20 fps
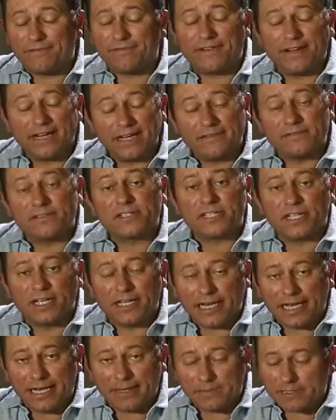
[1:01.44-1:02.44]
5
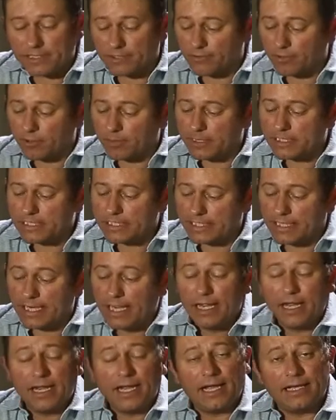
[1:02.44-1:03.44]
surnames in Robertson,
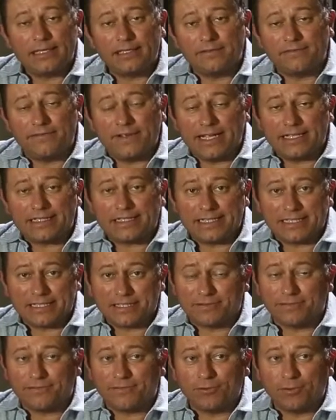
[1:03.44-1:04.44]
and De Vet is
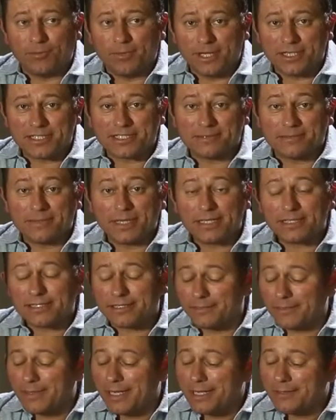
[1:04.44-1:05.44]
the foremost amongst them,